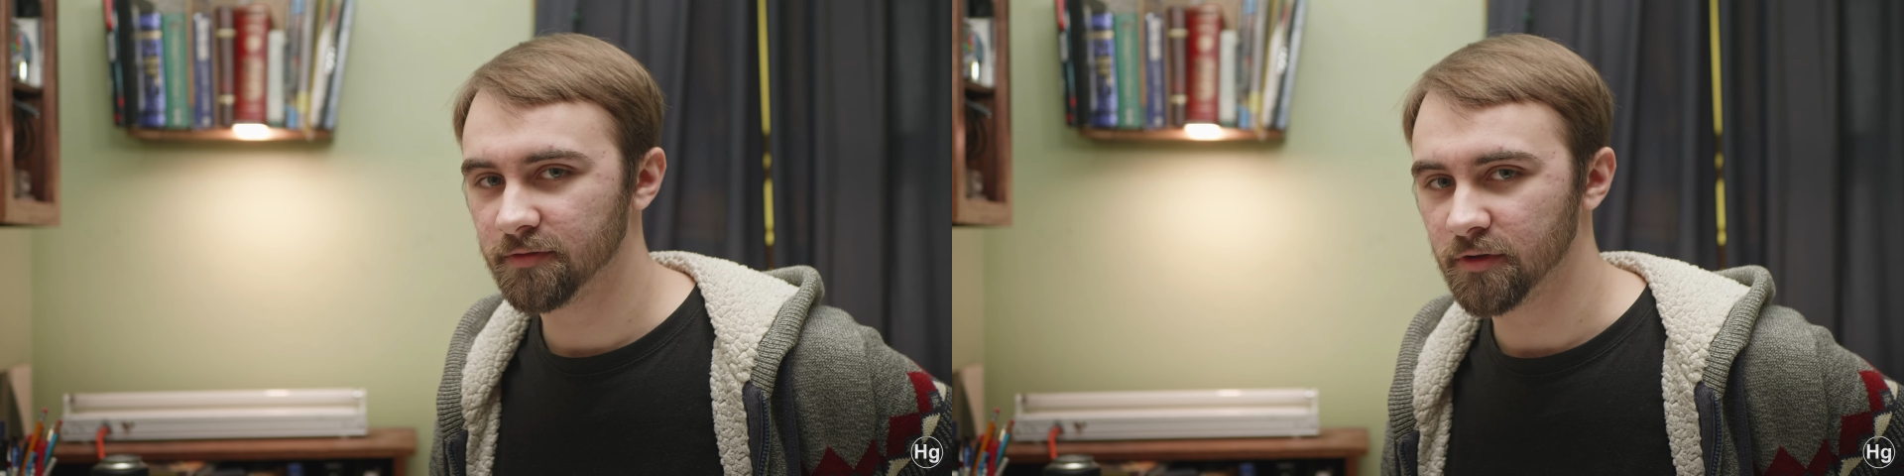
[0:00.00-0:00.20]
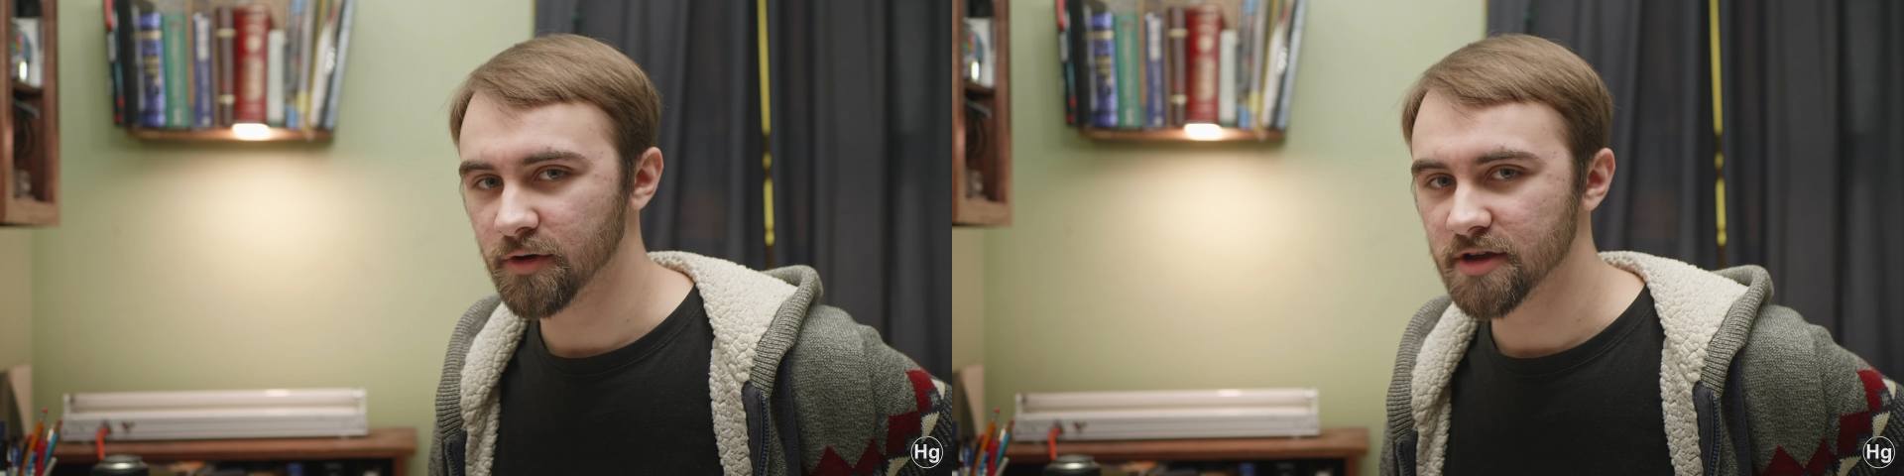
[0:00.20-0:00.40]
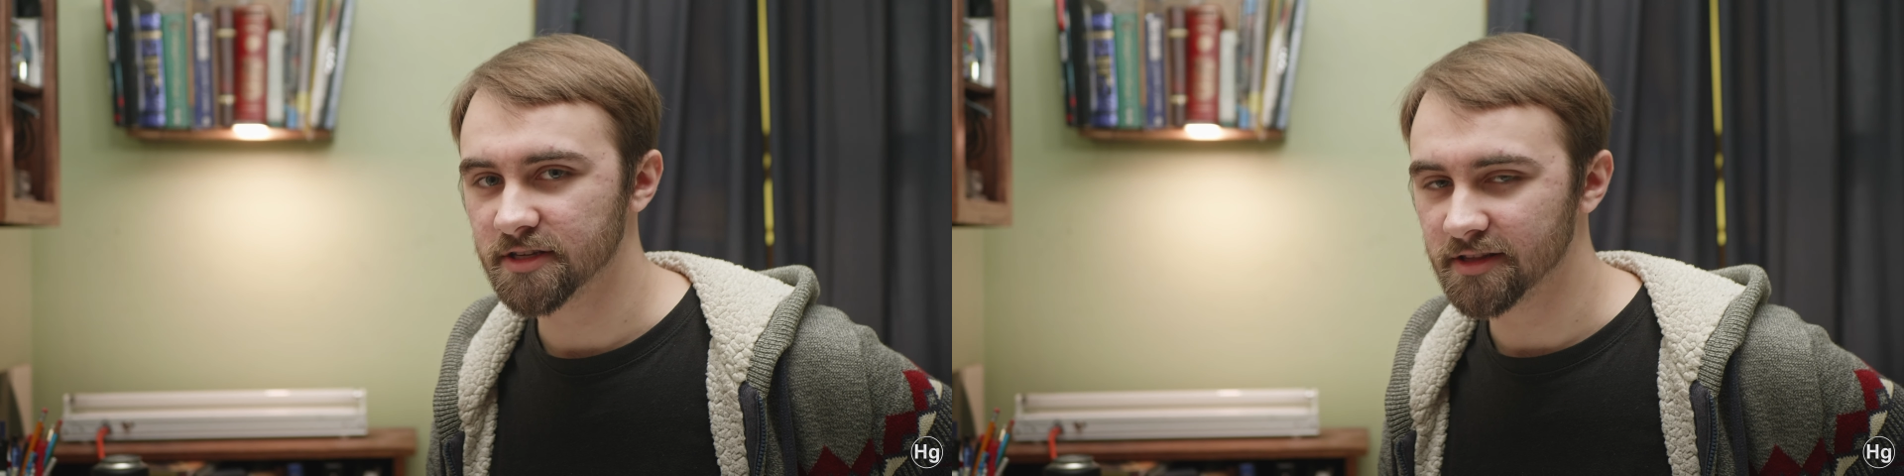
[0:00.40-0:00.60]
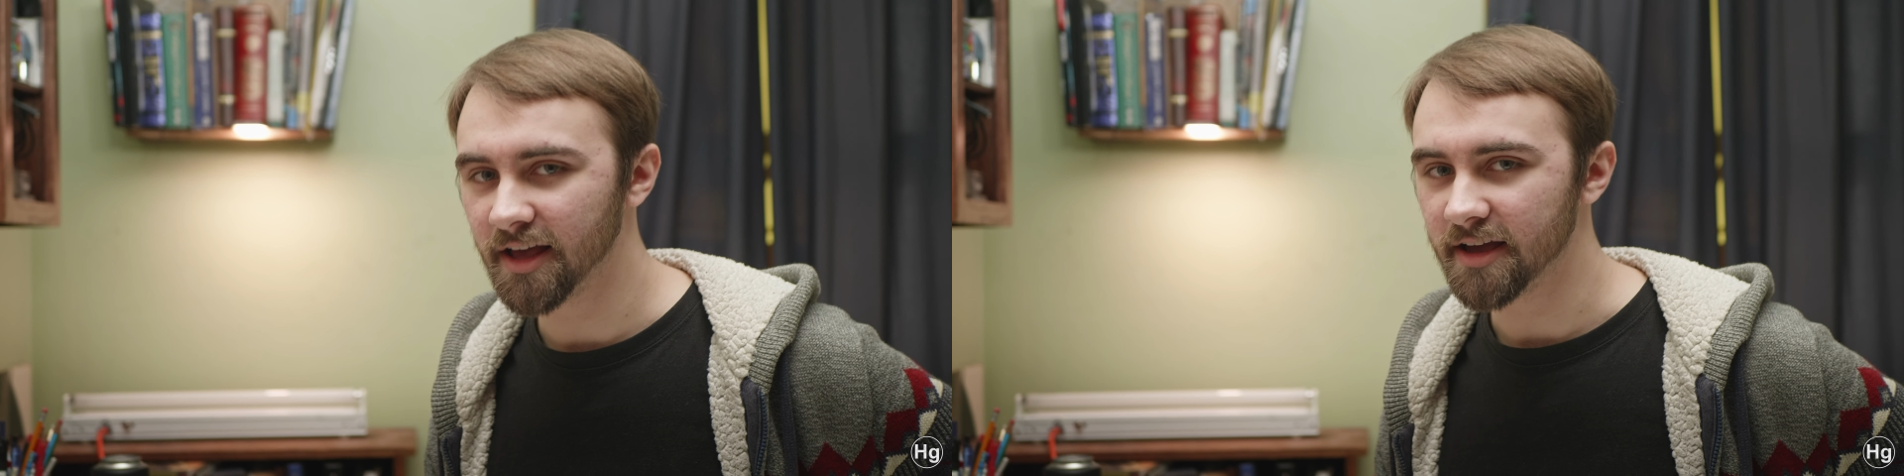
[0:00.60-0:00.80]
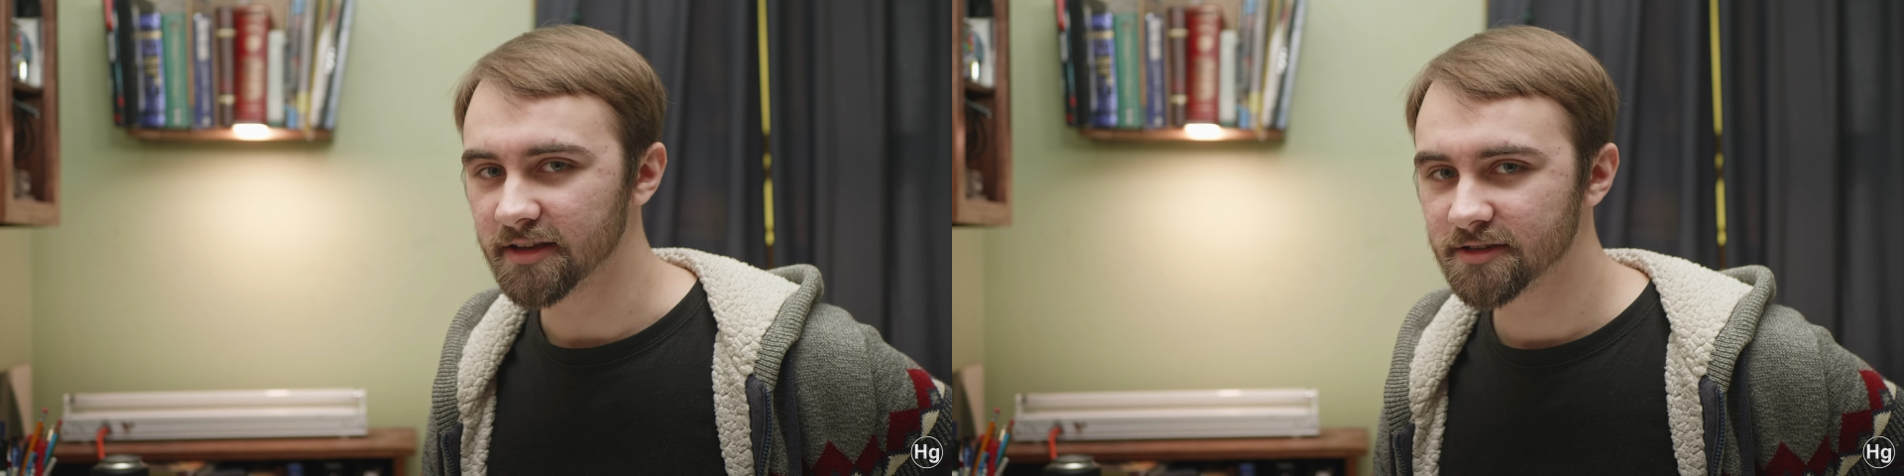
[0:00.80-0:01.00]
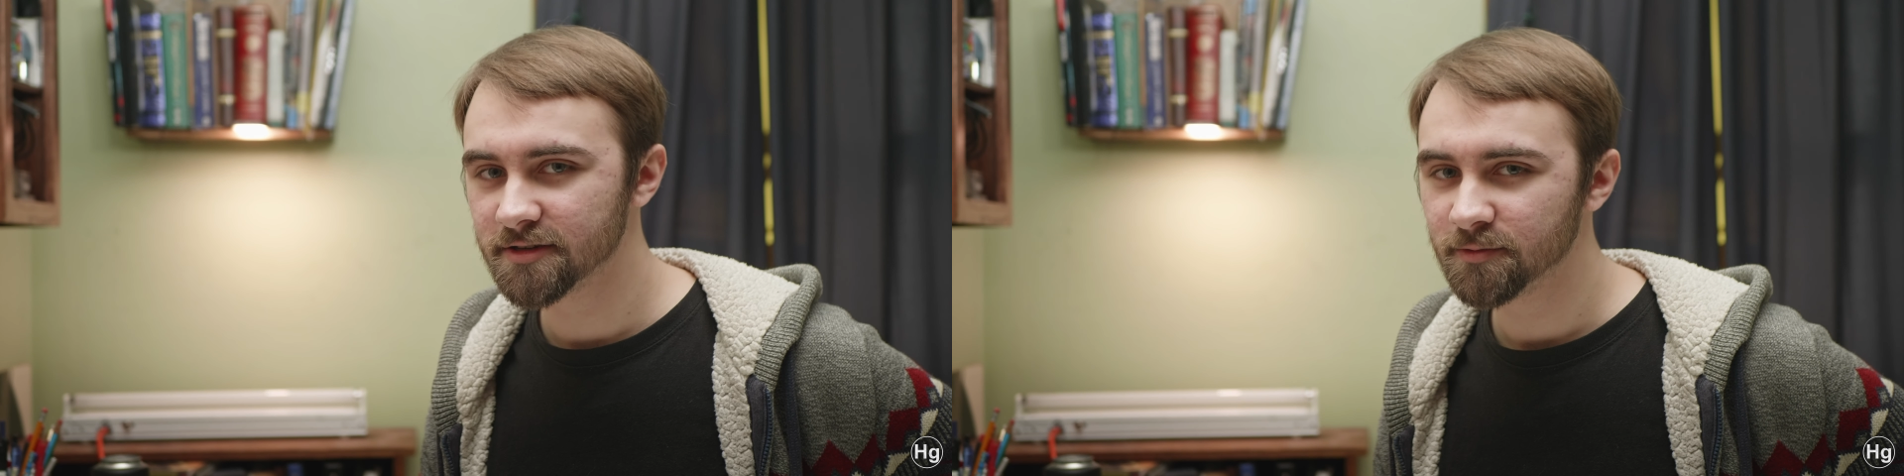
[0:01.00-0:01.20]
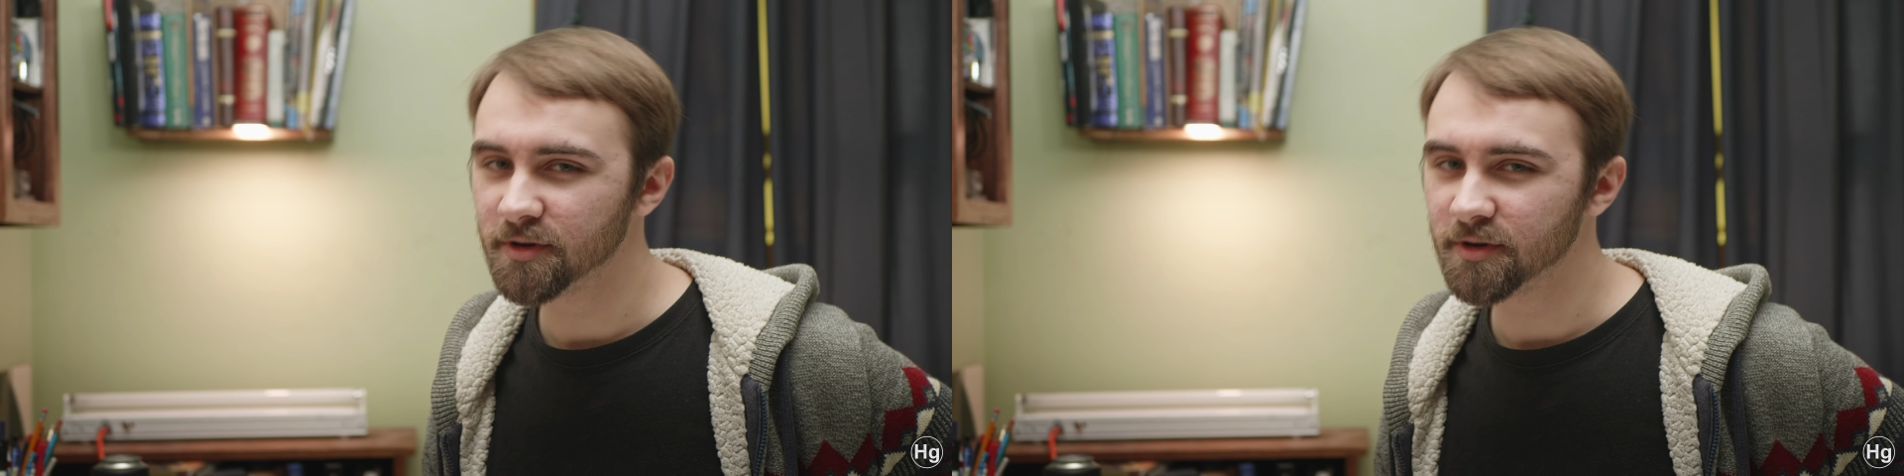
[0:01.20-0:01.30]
fluorescent lights,